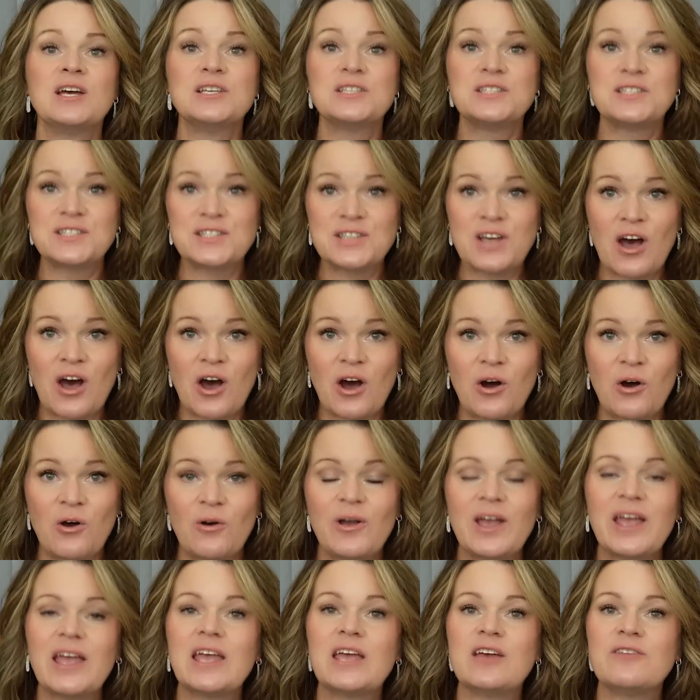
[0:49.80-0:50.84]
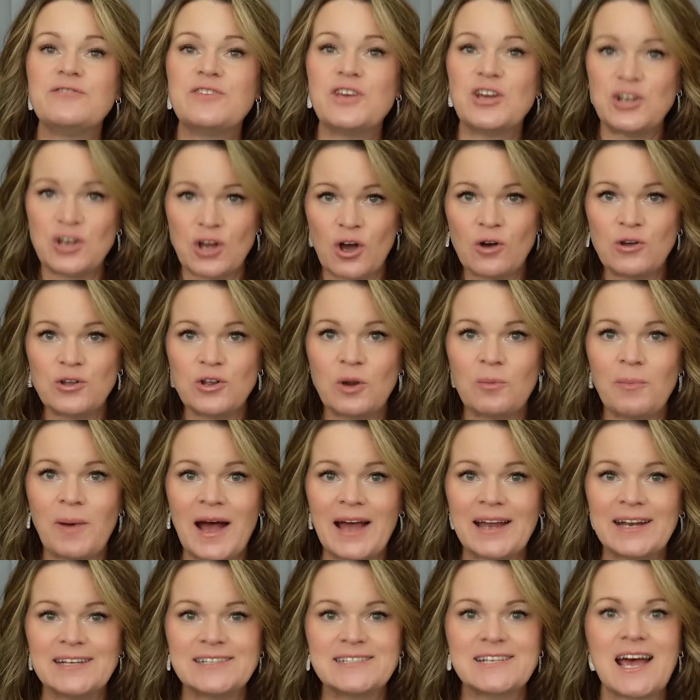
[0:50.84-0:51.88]
So if you know your
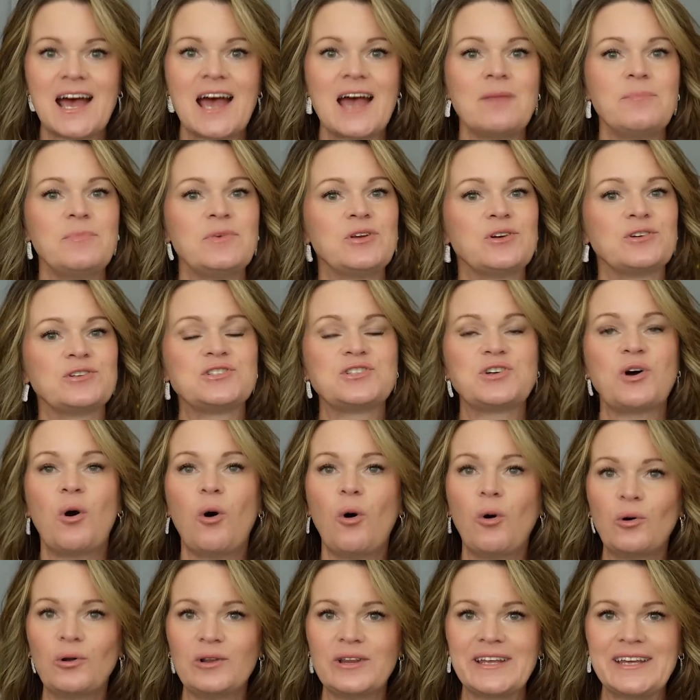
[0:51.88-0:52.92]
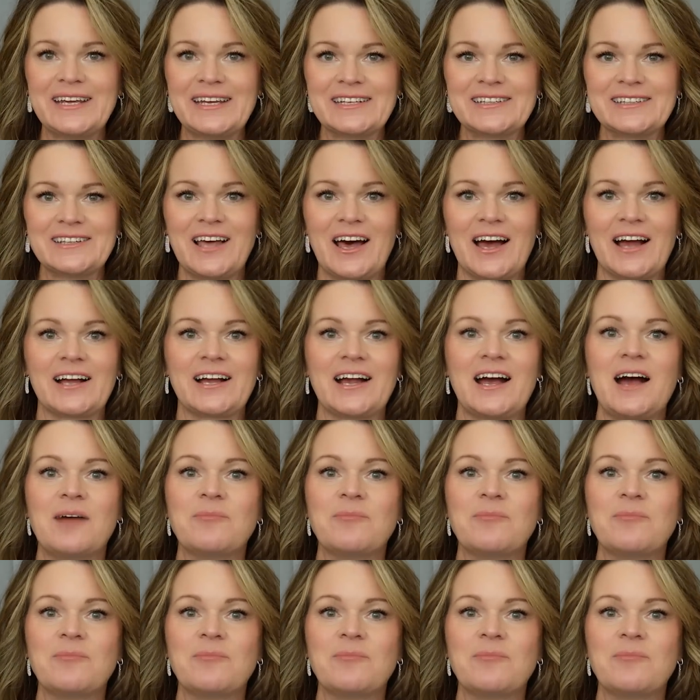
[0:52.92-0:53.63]
body type, you're totally in luck.